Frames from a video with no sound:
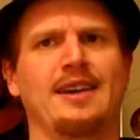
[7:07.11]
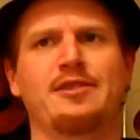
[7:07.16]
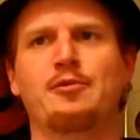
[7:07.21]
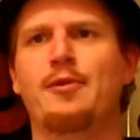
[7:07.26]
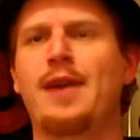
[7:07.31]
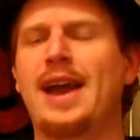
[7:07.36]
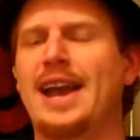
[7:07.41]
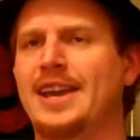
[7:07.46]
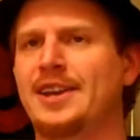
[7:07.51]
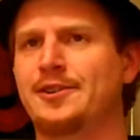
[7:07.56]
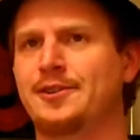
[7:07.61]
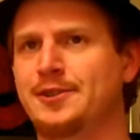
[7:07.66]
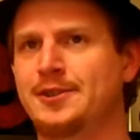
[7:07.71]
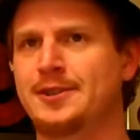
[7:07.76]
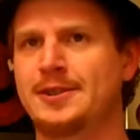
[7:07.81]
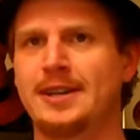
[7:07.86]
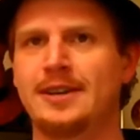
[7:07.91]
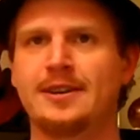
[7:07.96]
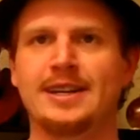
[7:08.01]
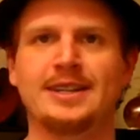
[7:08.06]
the Reckoner
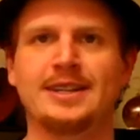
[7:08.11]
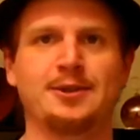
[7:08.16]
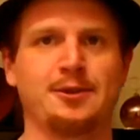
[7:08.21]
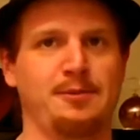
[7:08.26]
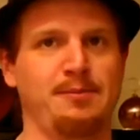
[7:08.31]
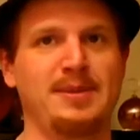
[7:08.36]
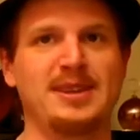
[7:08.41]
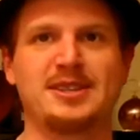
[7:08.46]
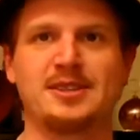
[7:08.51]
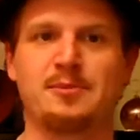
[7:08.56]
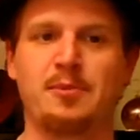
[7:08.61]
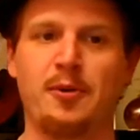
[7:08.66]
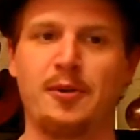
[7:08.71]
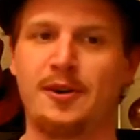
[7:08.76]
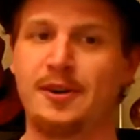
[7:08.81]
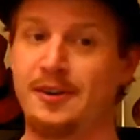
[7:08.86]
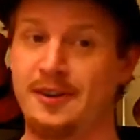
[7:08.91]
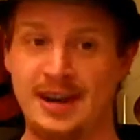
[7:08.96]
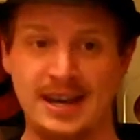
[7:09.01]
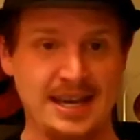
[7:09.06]
series or
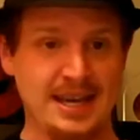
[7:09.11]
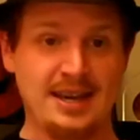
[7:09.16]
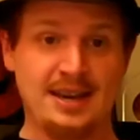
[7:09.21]
Mistborn, or